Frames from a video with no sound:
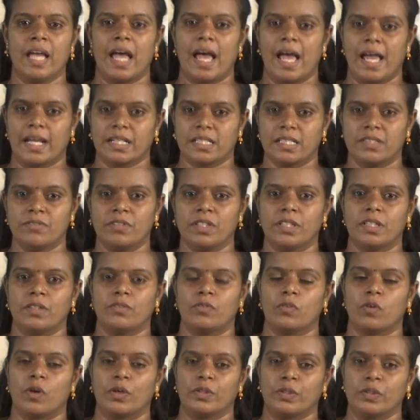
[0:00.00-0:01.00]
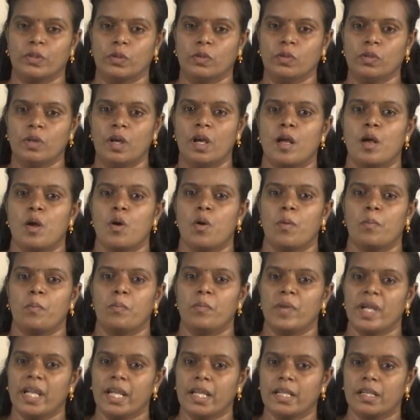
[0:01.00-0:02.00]
activity for you.
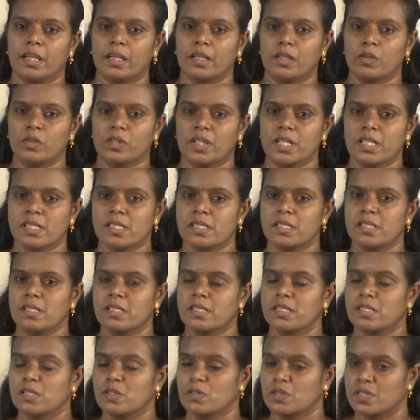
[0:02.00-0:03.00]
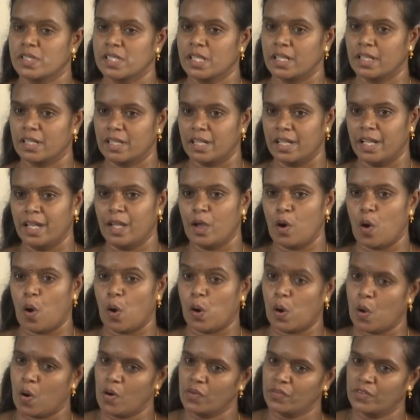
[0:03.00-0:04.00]
Make utensils using clay
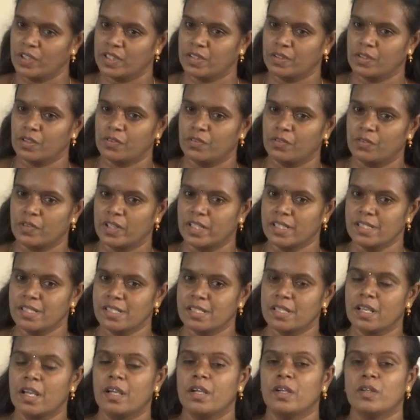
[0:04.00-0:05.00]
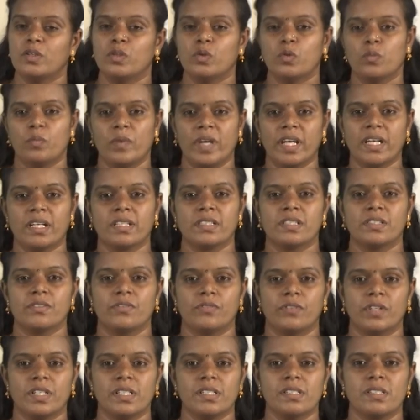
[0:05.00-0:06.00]
along with your friends. You make
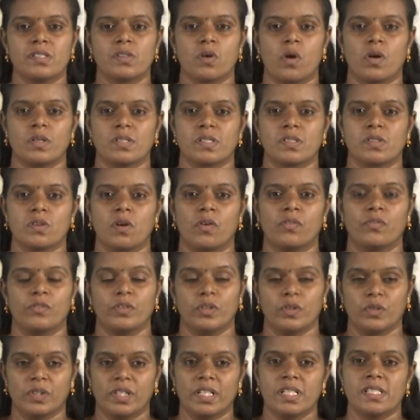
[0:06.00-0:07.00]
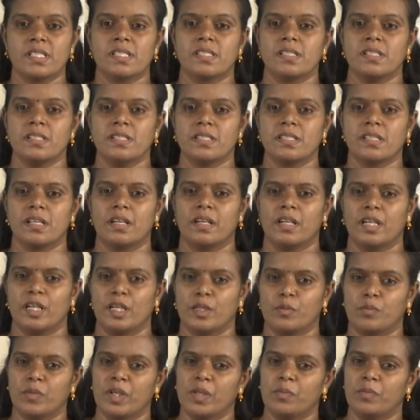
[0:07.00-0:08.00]
different sorts of utensils.
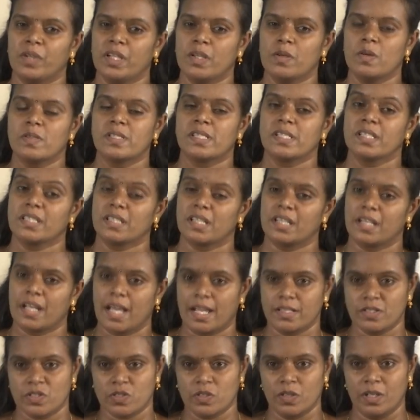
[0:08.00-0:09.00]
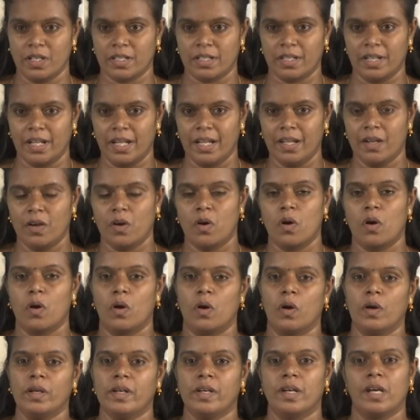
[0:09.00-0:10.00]
It may be using the natural clay
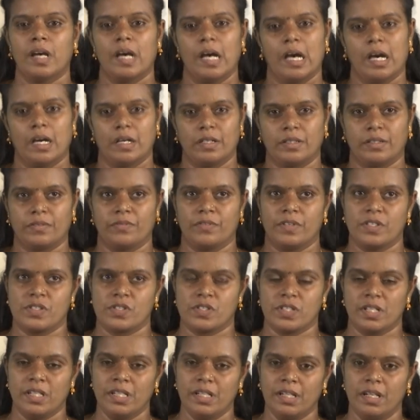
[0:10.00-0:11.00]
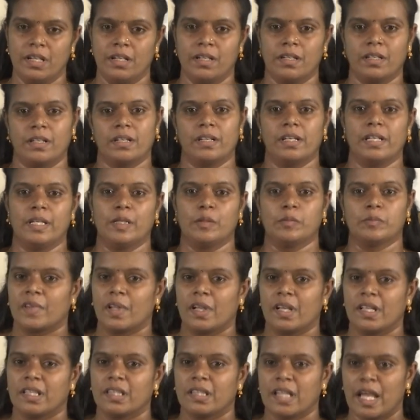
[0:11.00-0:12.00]
or artificial clay.
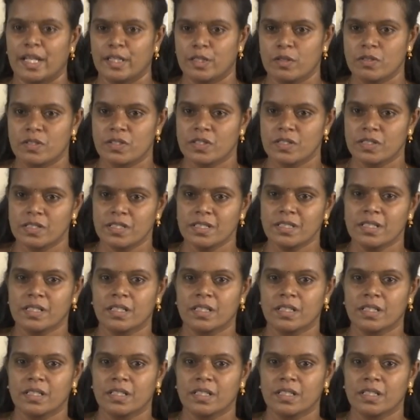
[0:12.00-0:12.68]
Thank you, children.